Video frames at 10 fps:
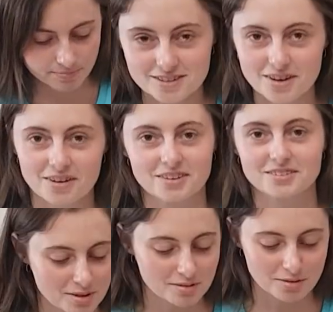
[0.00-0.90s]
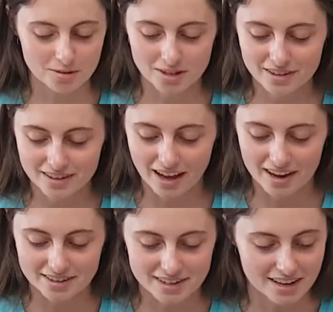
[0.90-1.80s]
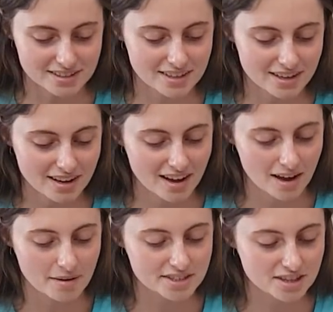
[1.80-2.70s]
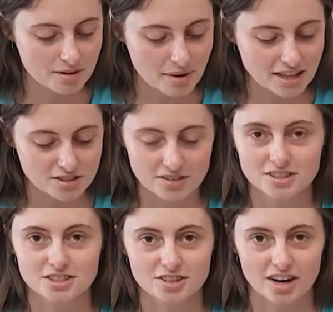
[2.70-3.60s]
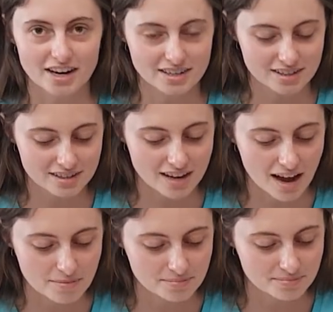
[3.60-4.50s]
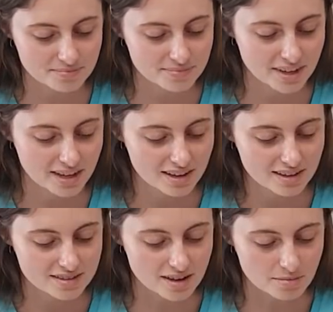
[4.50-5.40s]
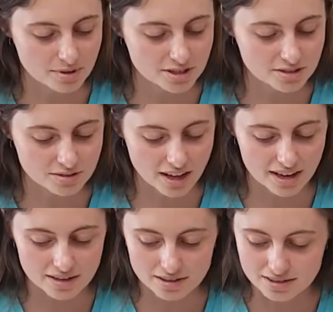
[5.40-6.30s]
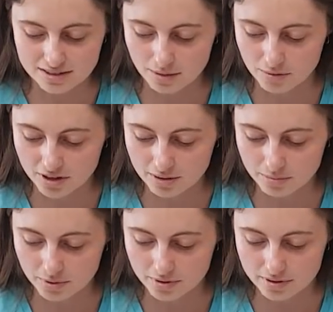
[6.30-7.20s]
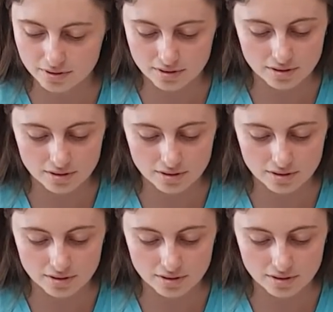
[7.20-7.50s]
So with a ruler and a texter, I'm actually going to make sure it's straight. So I'm pretty sure that is somewhat important.